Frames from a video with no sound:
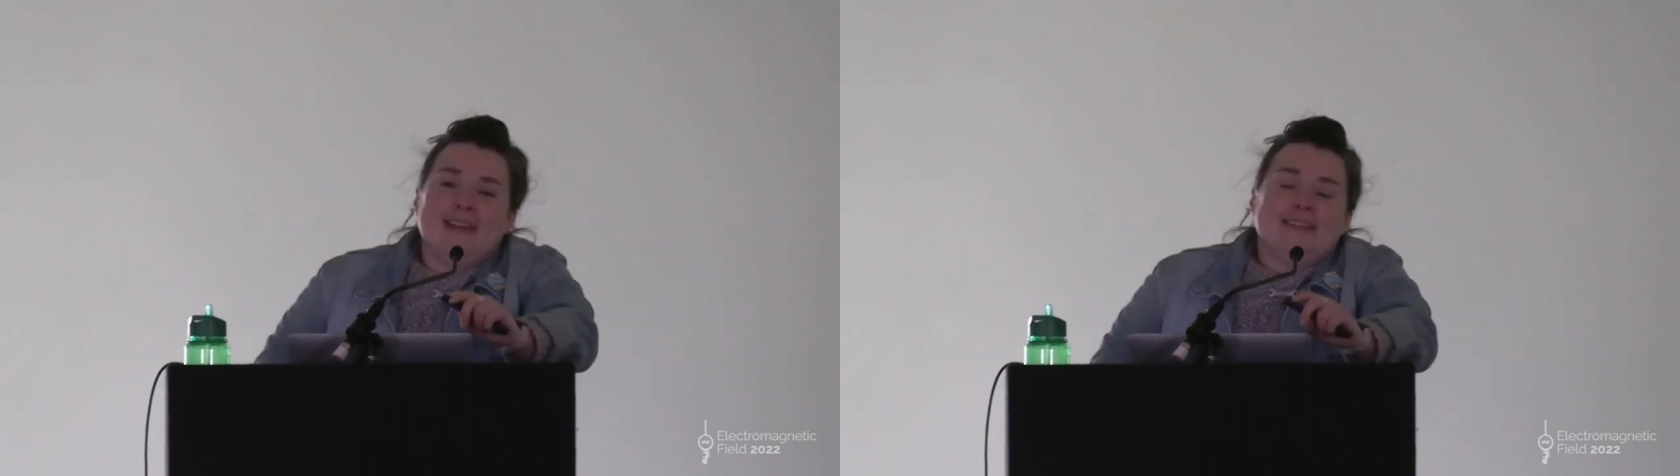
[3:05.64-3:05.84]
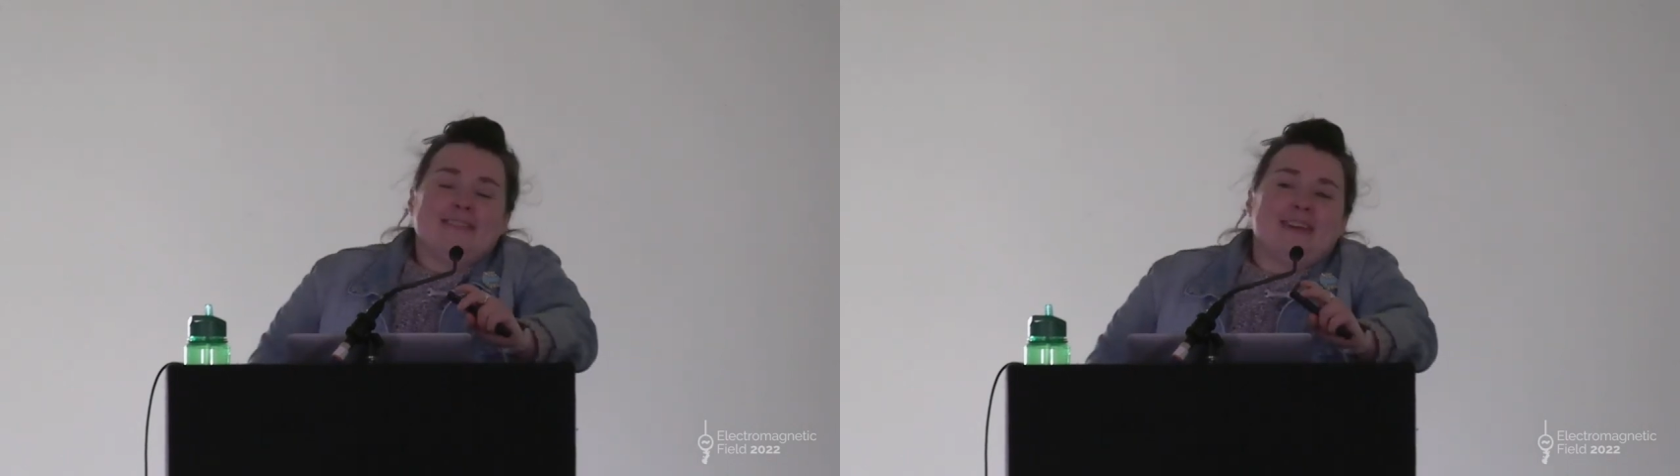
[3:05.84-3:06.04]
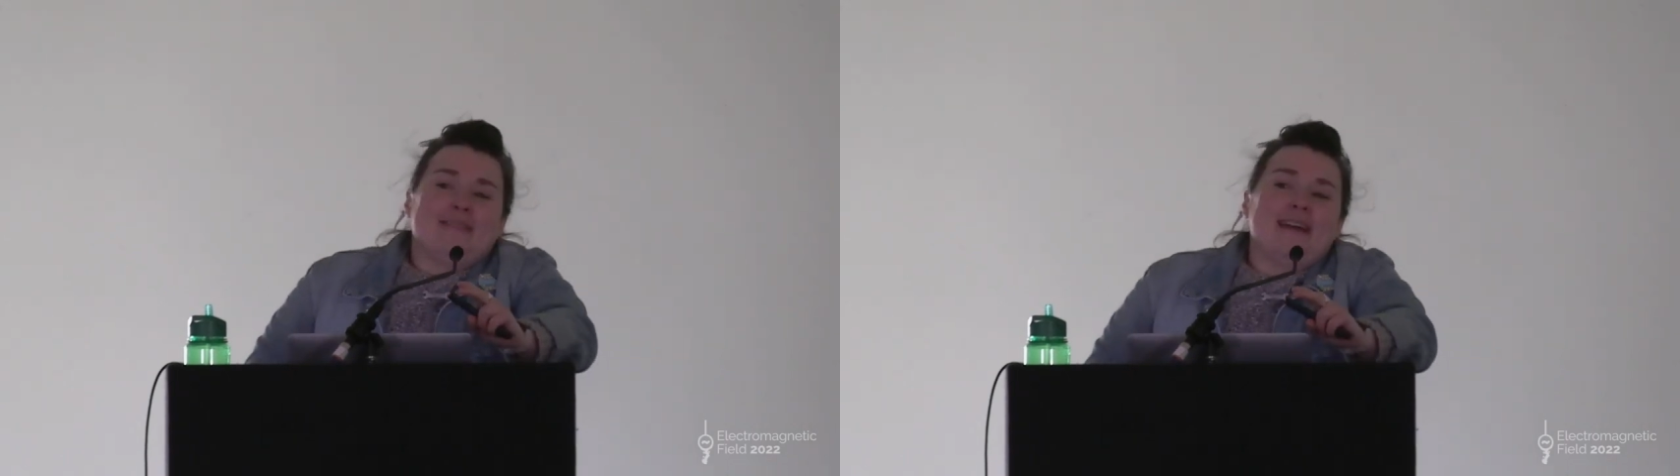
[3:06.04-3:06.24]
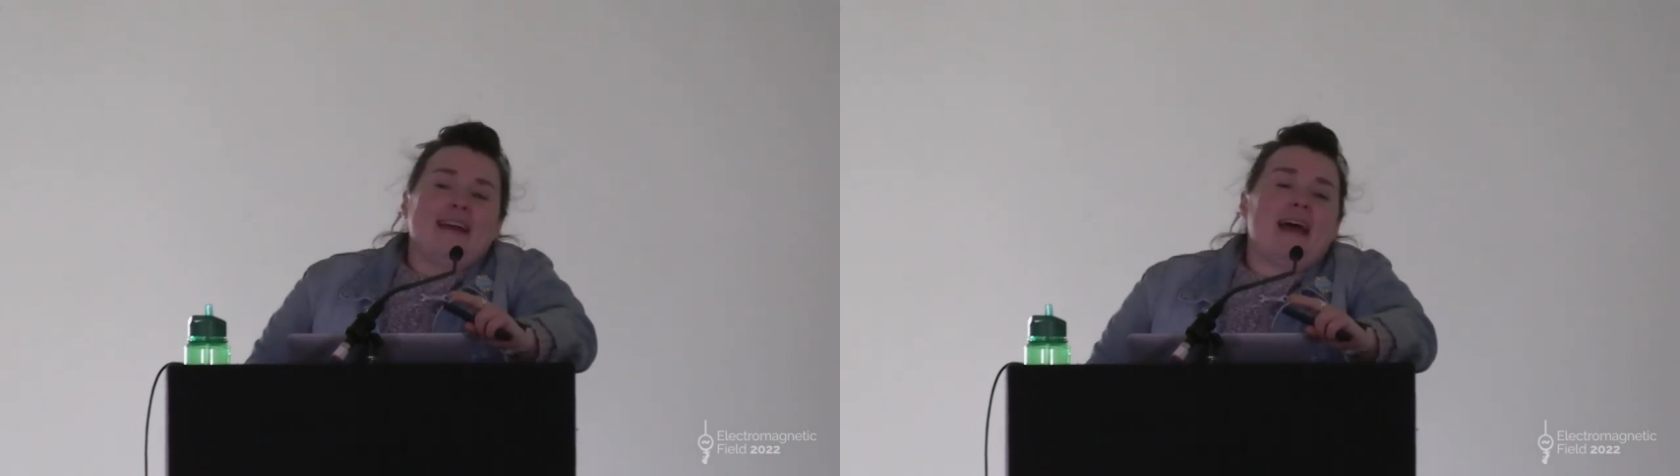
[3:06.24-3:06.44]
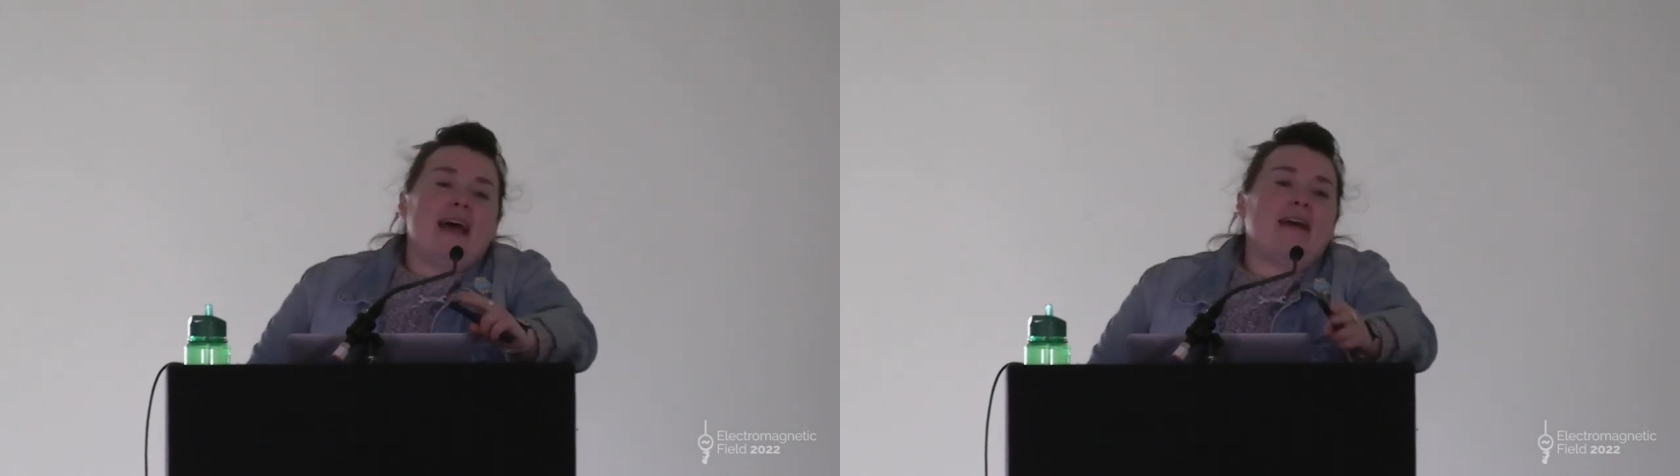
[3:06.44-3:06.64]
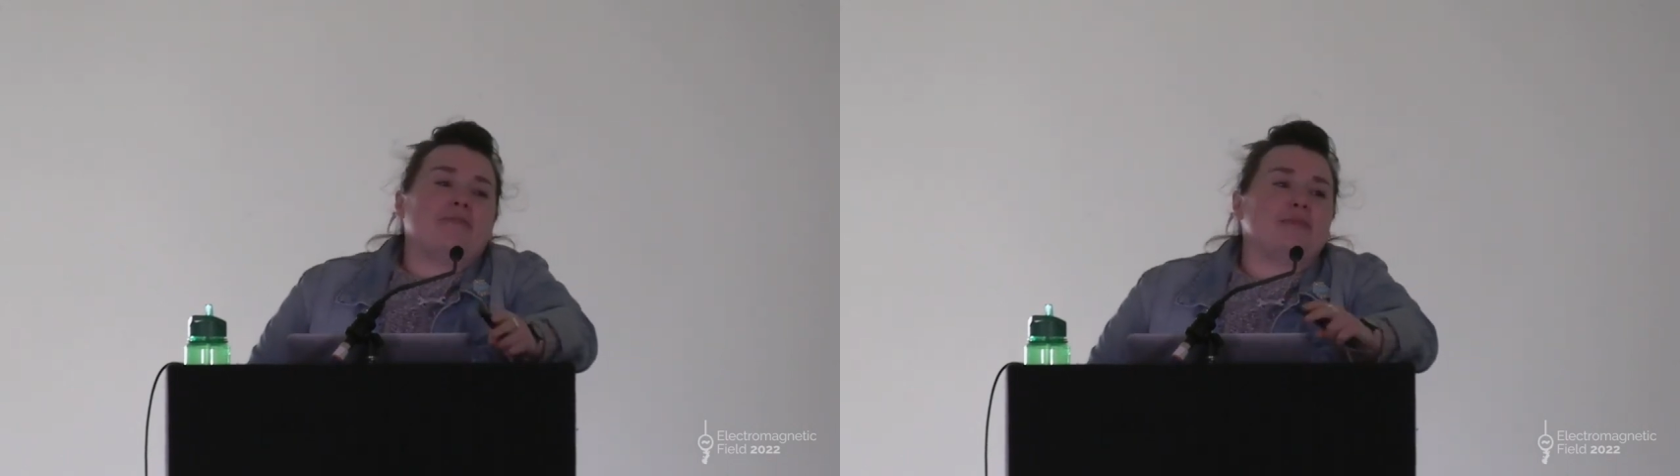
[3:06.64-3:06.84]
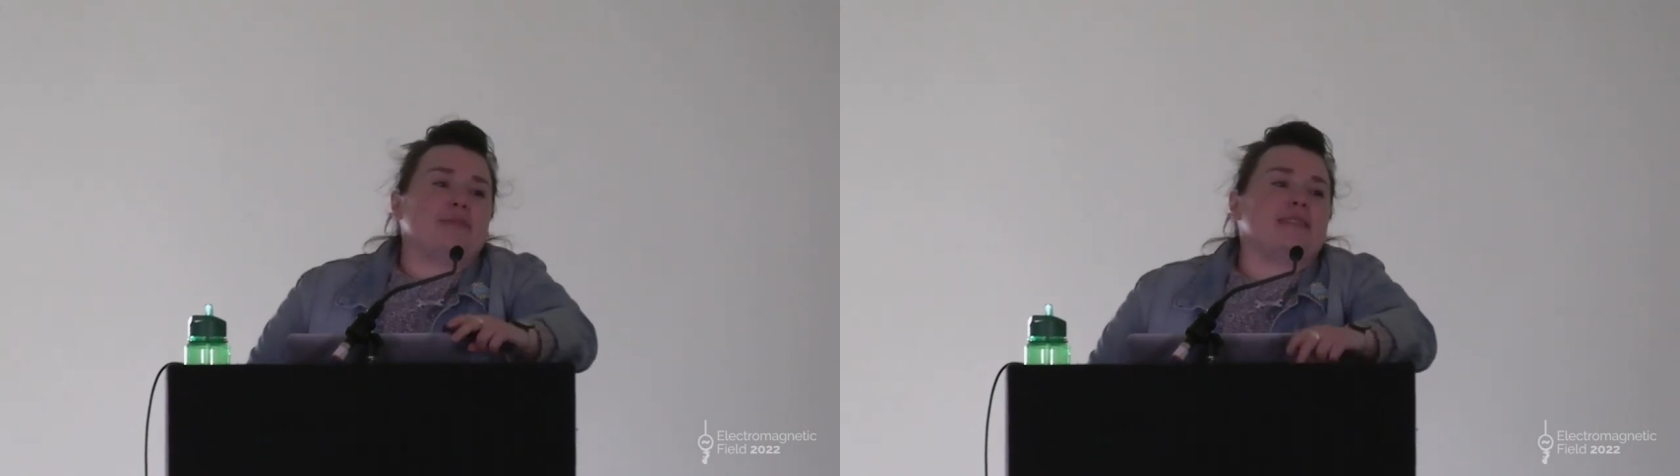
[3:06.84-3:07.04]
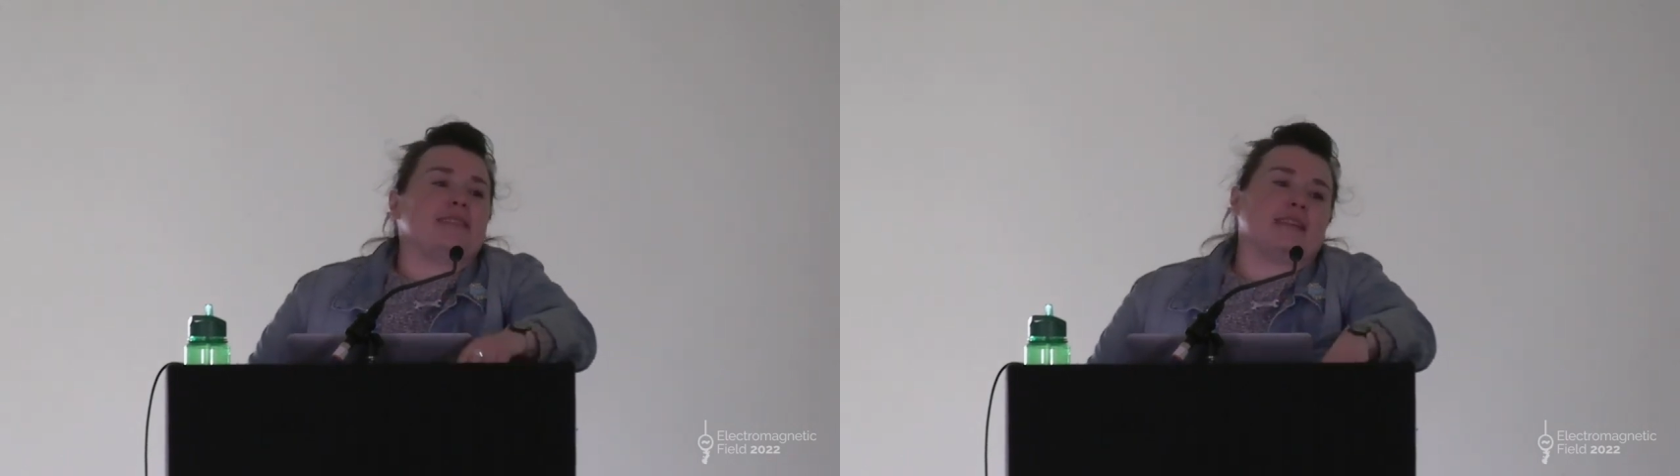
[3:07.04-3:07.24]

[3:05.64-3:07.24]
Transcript: so everybody's